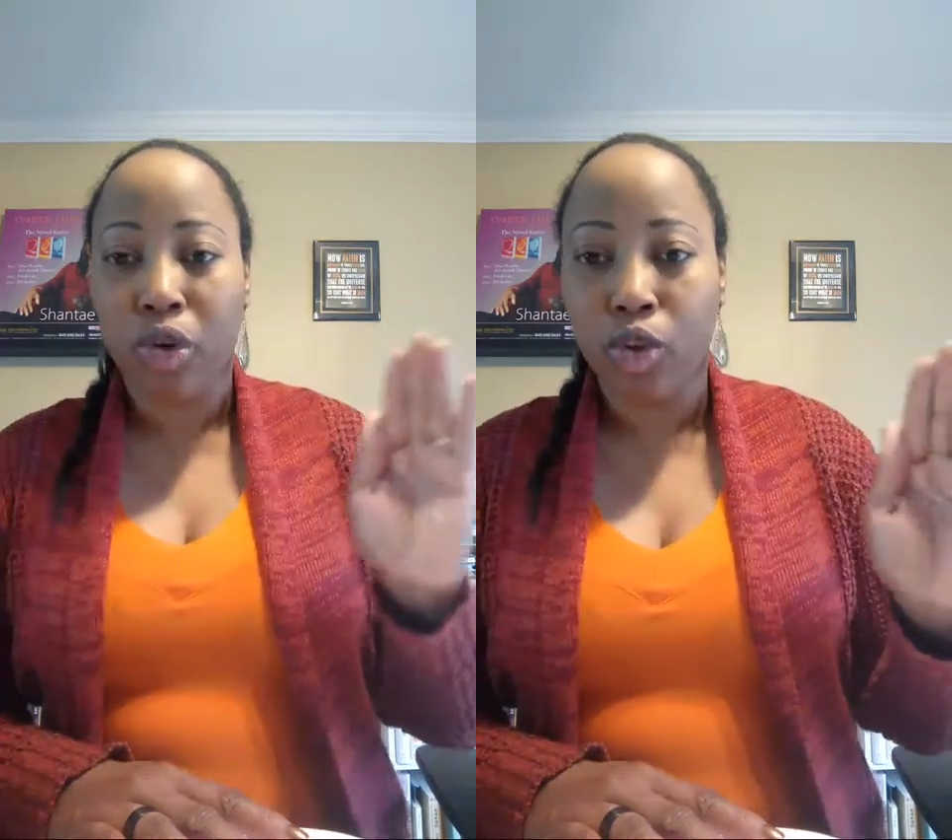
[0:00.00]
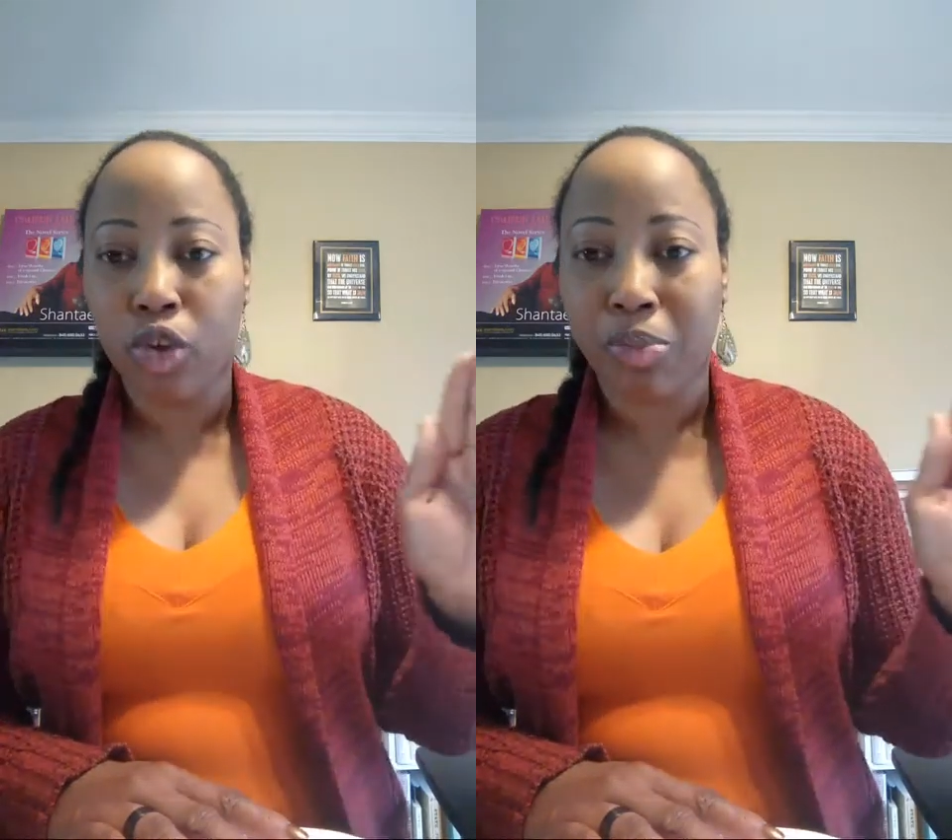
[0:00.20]

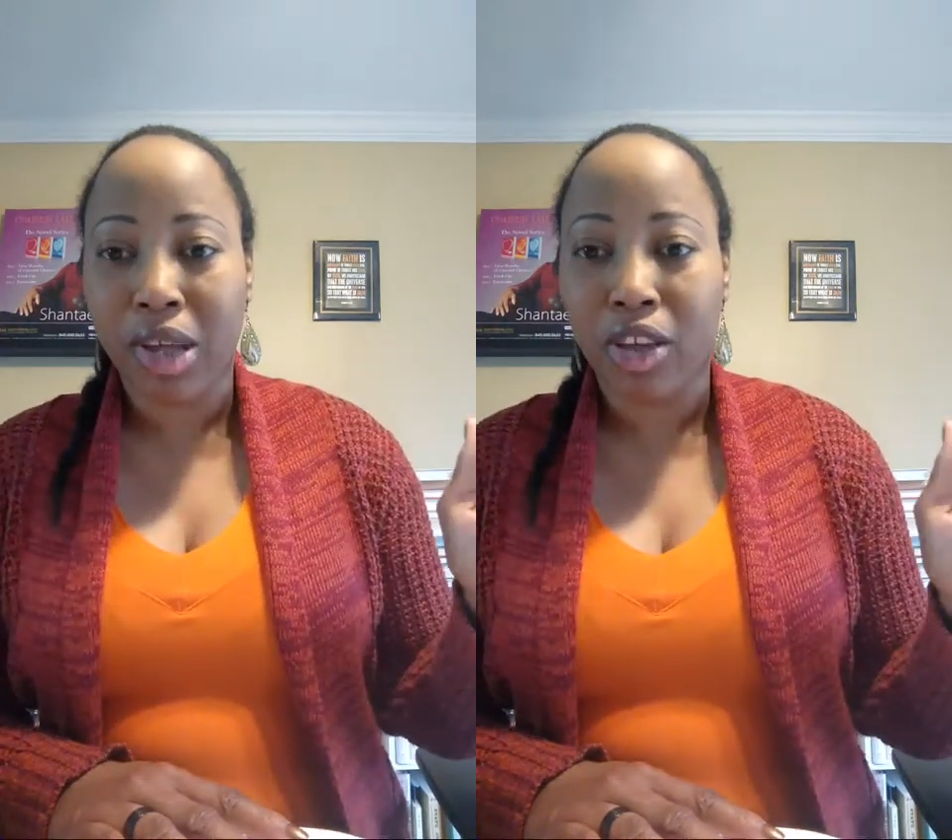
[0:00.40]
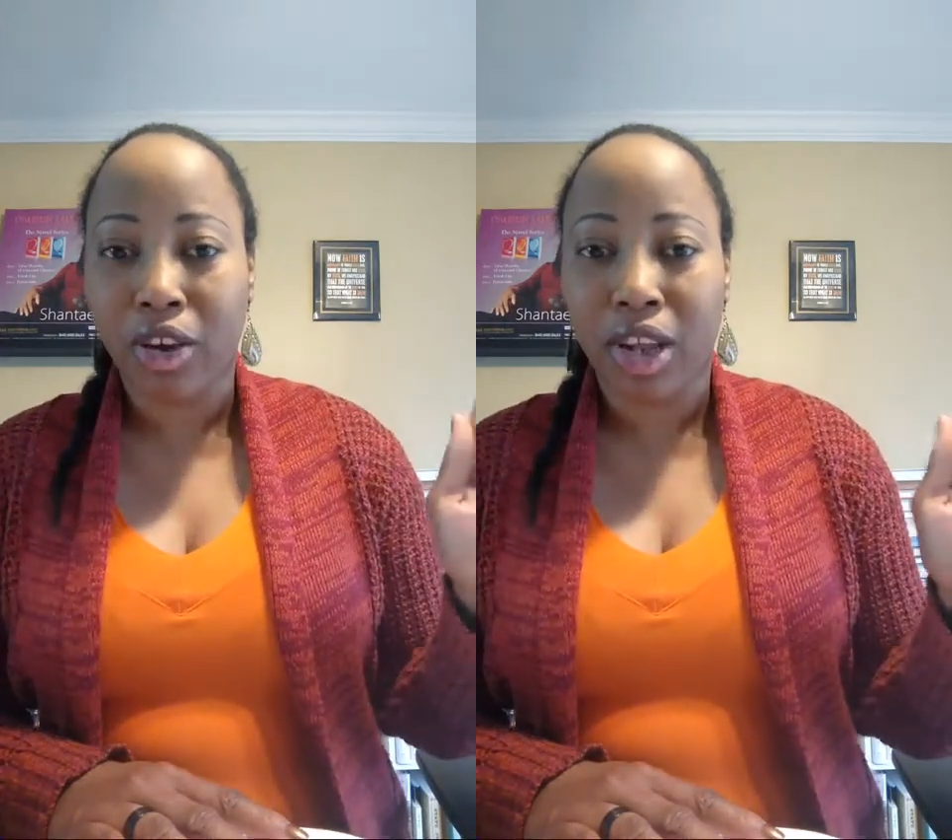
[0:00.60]
you
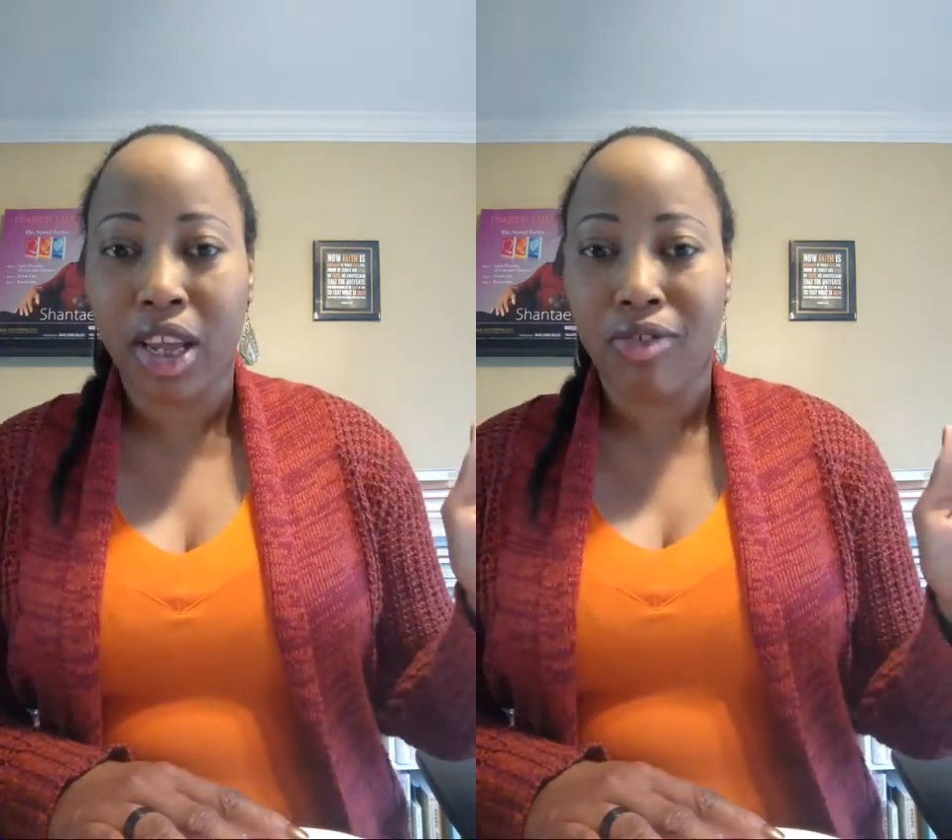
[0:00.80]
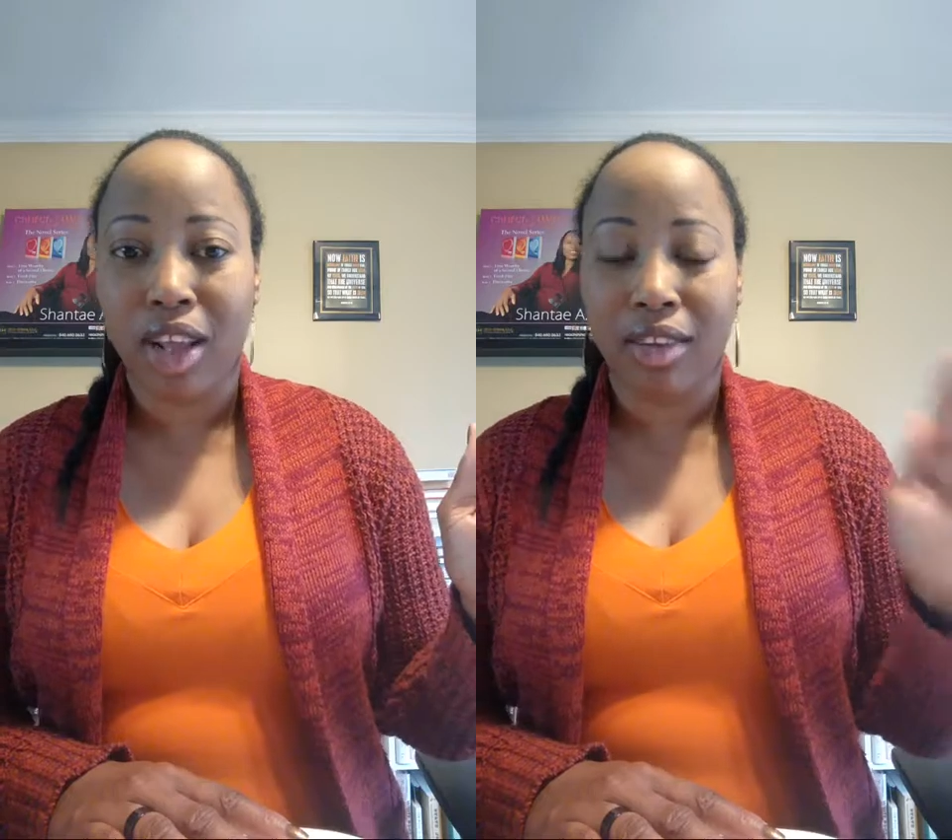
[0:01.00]
spend your
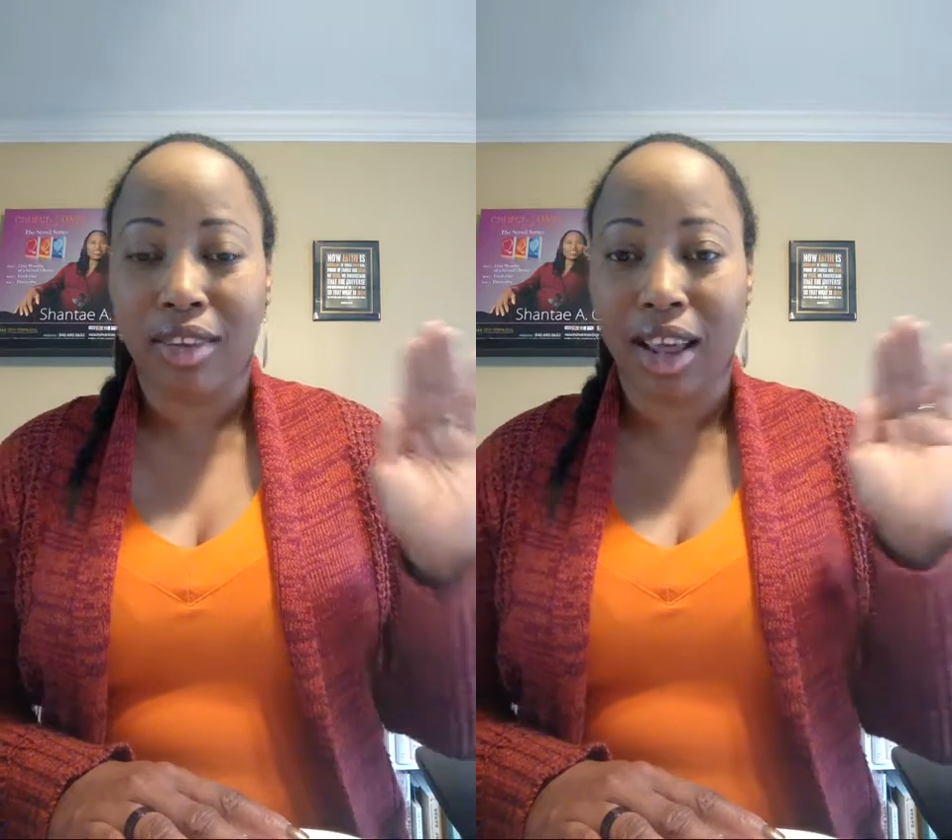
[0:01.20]
evenings?